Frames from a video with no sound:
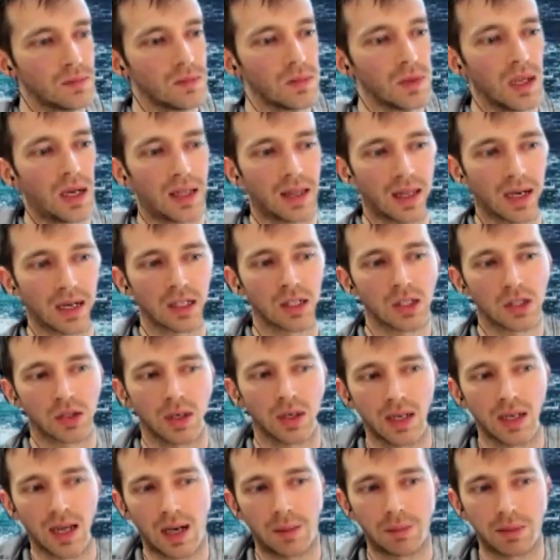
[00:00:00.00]
And that
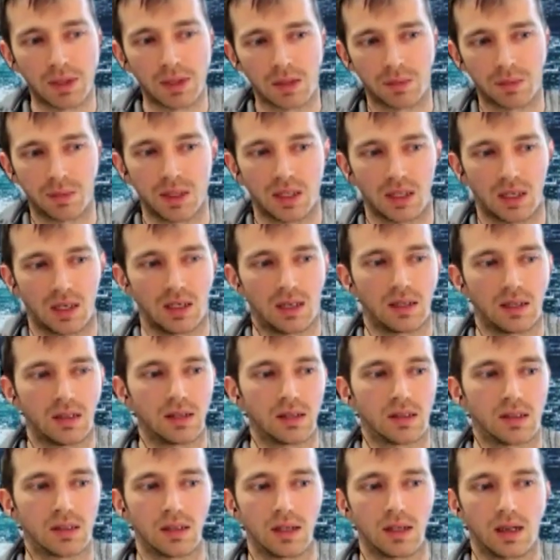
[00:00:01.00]
constraint happens
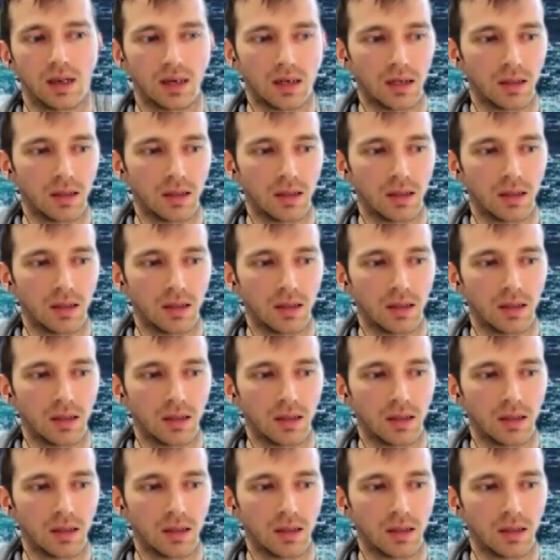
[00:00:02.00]
because